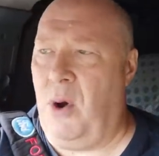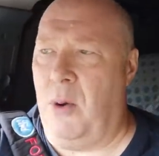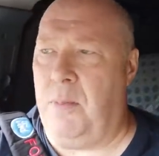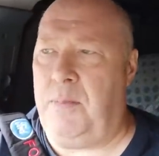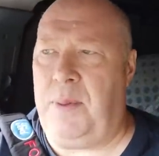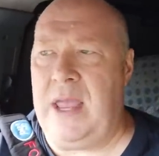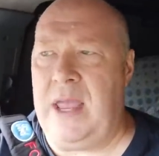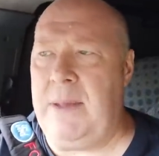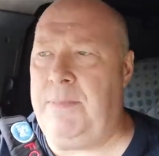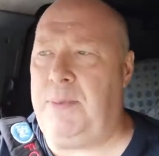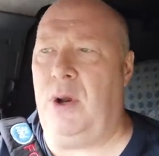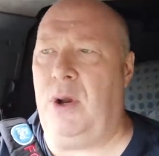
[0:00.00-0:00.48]

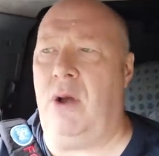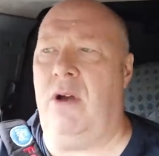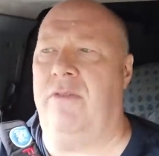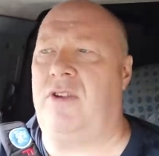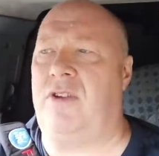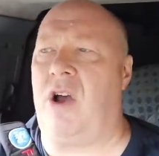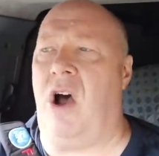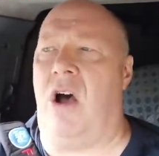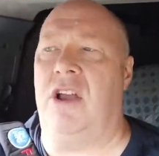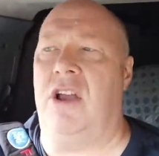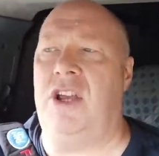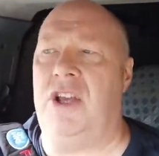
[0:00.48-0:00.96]
But people who
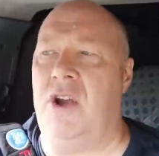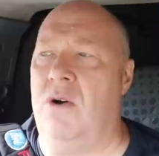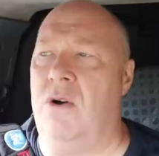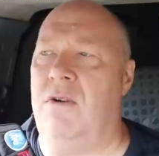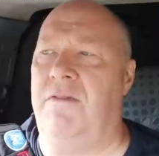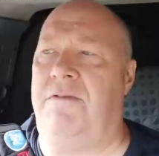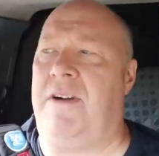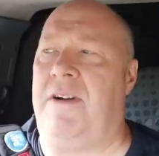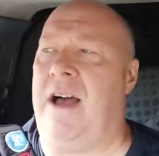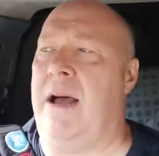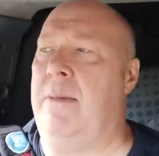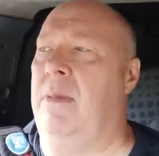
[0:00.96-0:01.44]
have got a
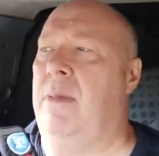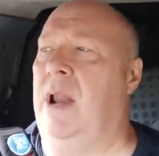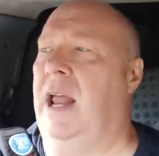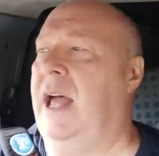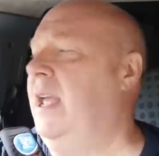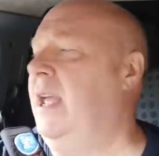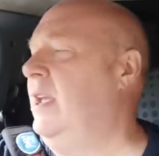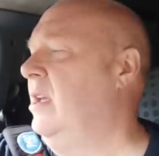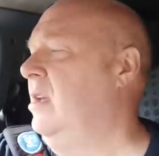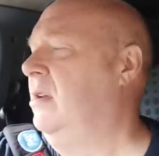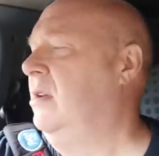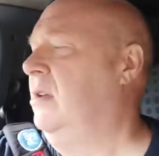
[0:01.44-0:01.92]
young
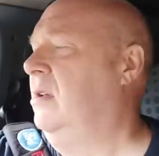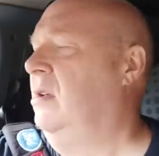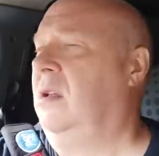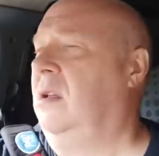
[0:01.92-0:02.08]
family,